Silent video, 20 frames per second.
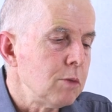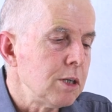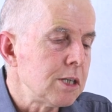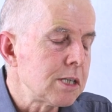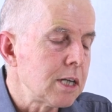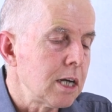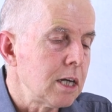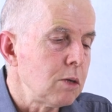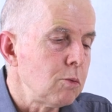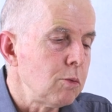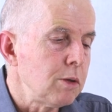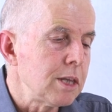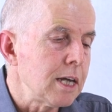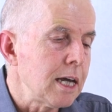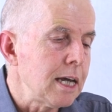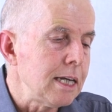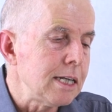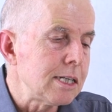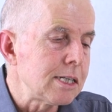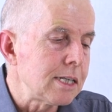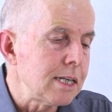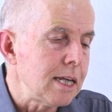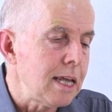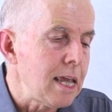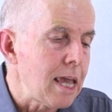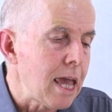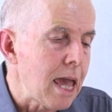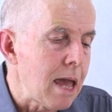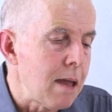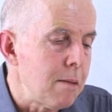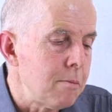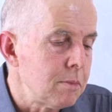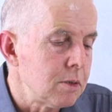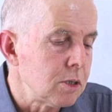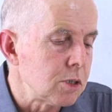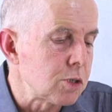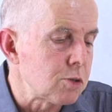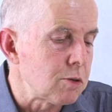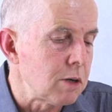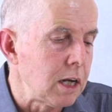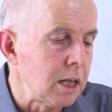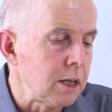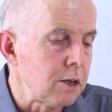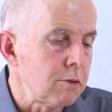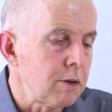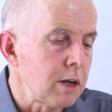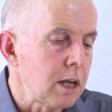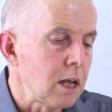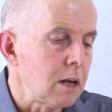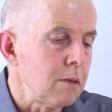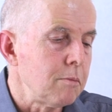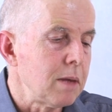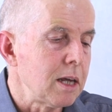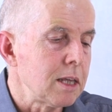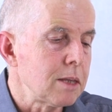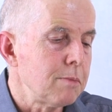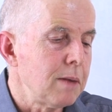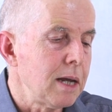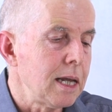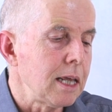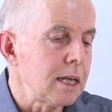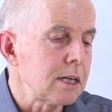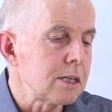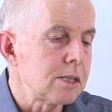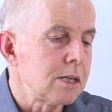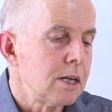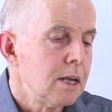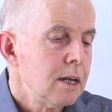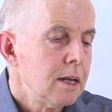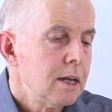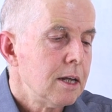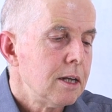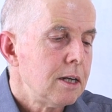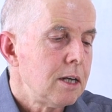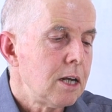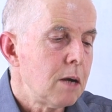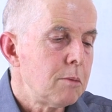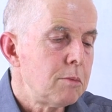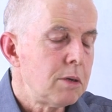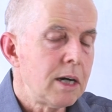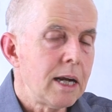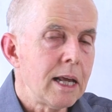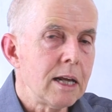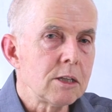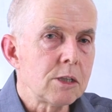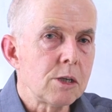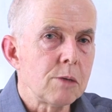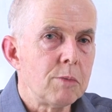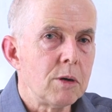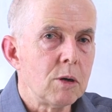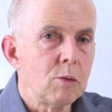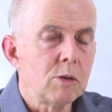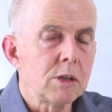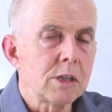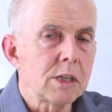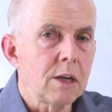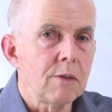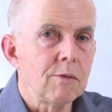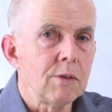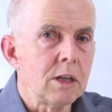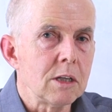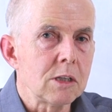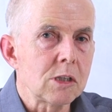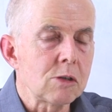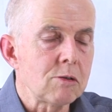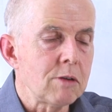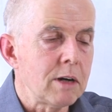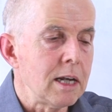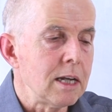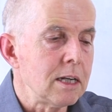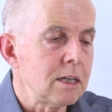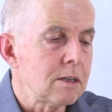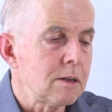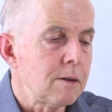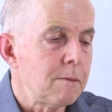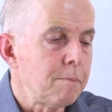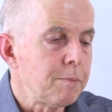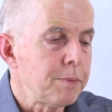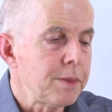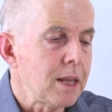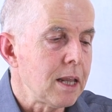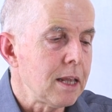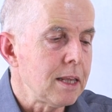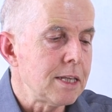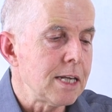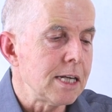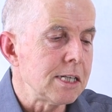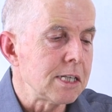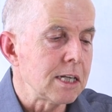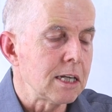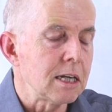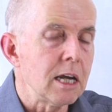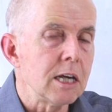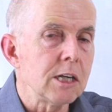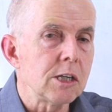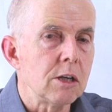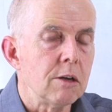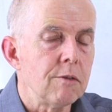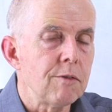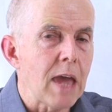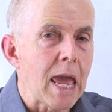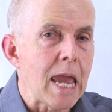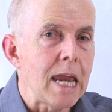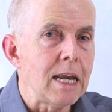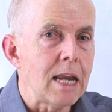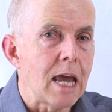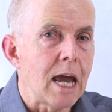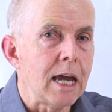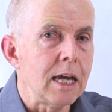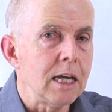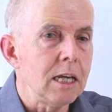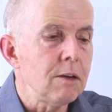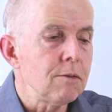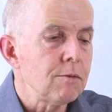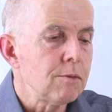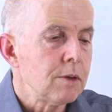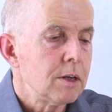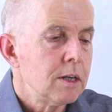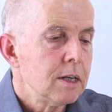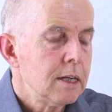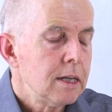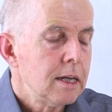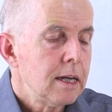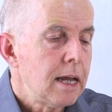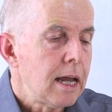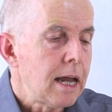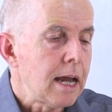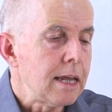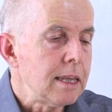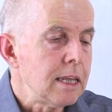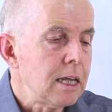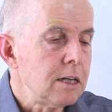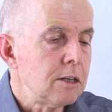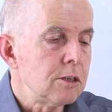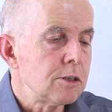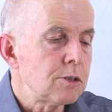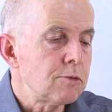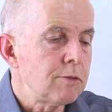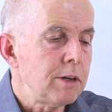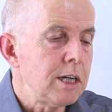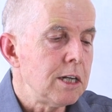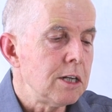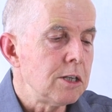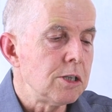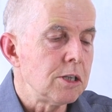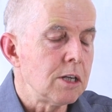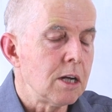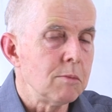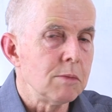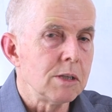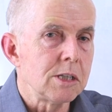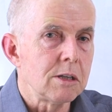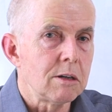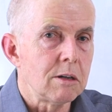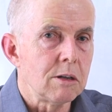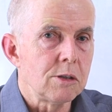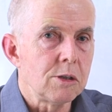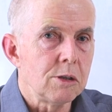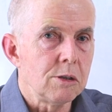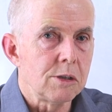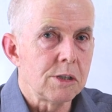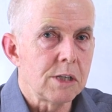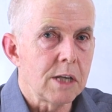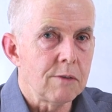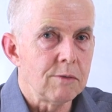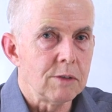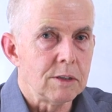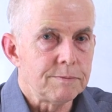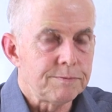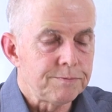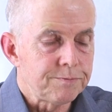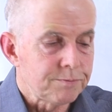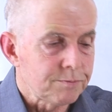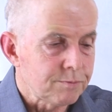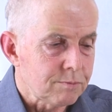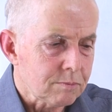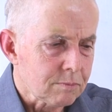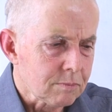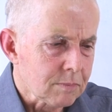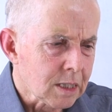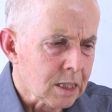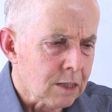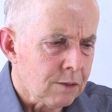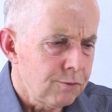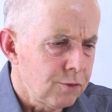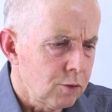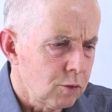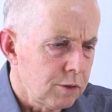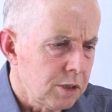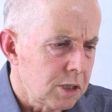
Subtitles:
we started with ACM, Australian Curriculum Mathematics. Number and algebra was given a strand designation of NA, and then a three-digit number 027 for